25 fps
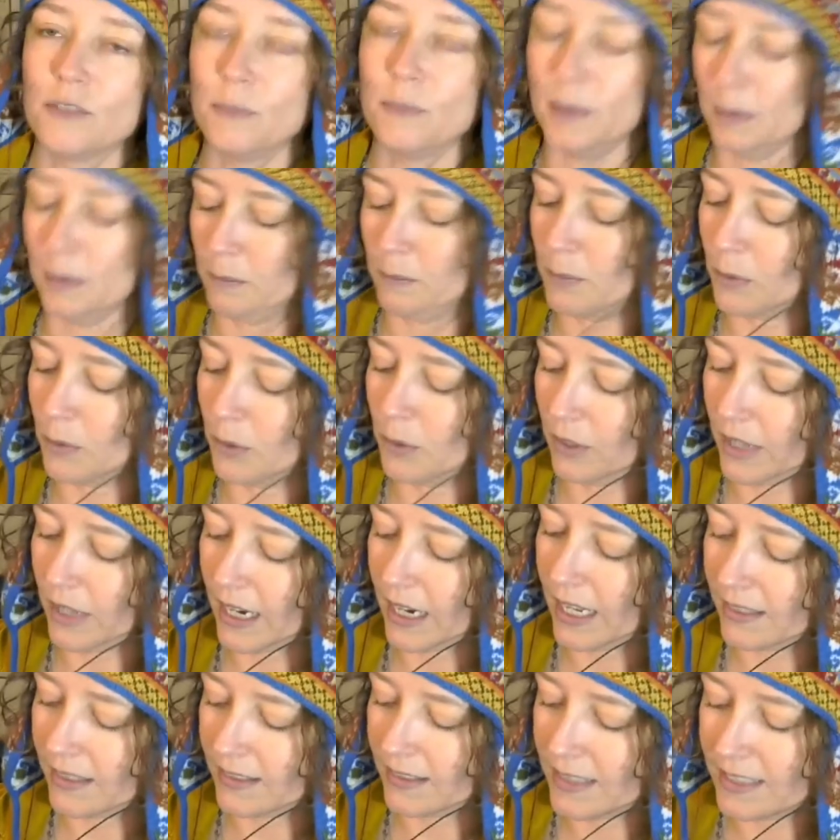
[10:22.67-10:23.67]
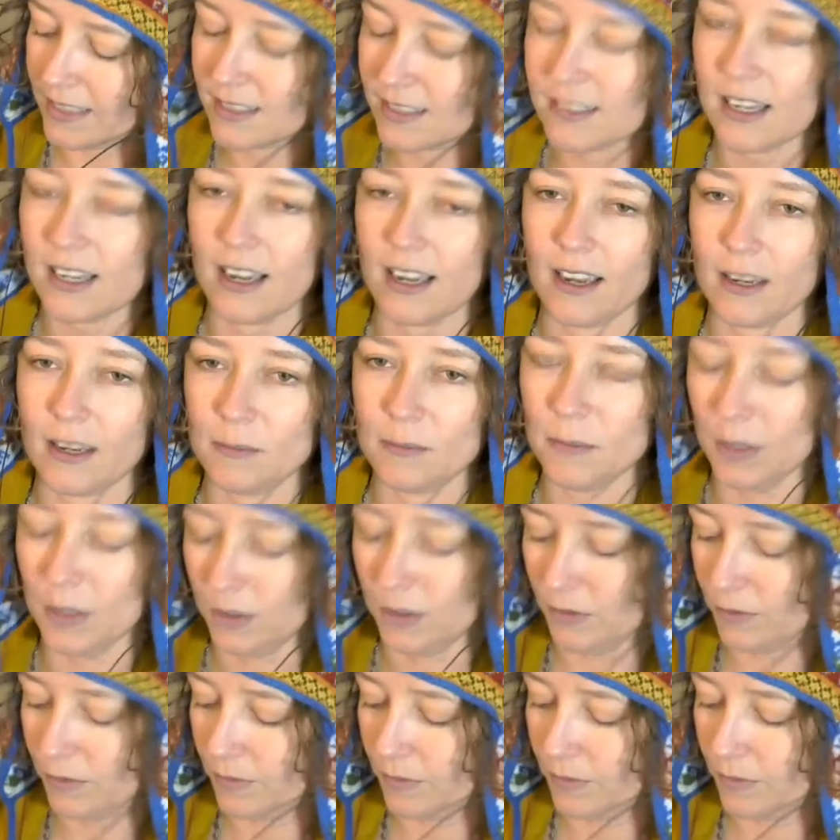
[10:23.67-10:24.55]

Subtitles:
have been born at this time